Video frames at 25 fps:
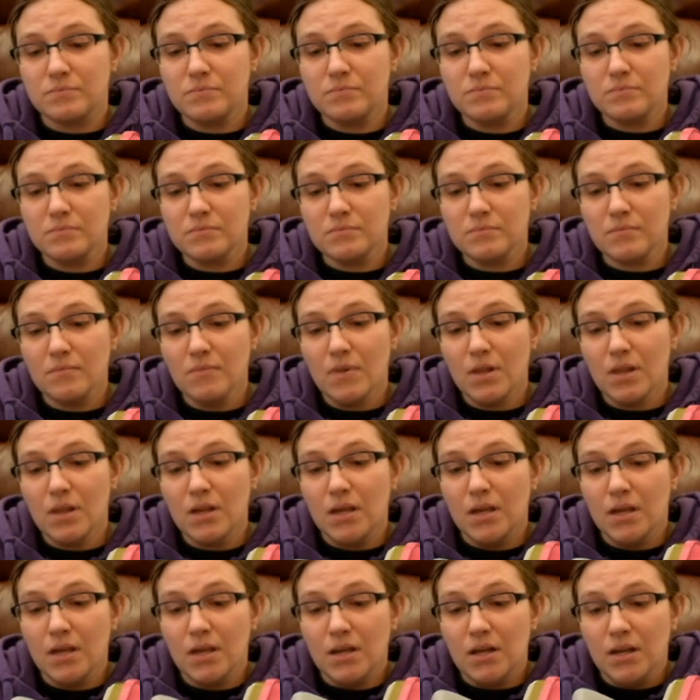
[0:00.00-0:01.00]

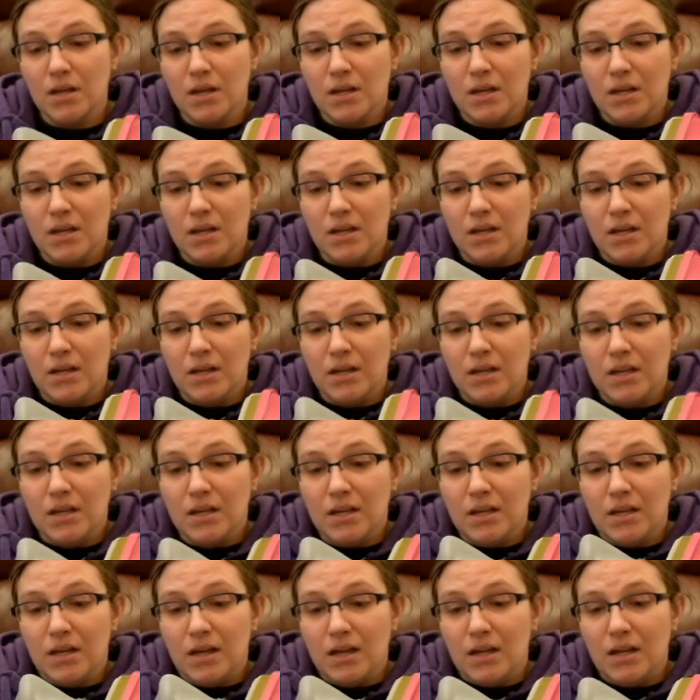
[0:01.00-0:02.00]
Nobody speaks.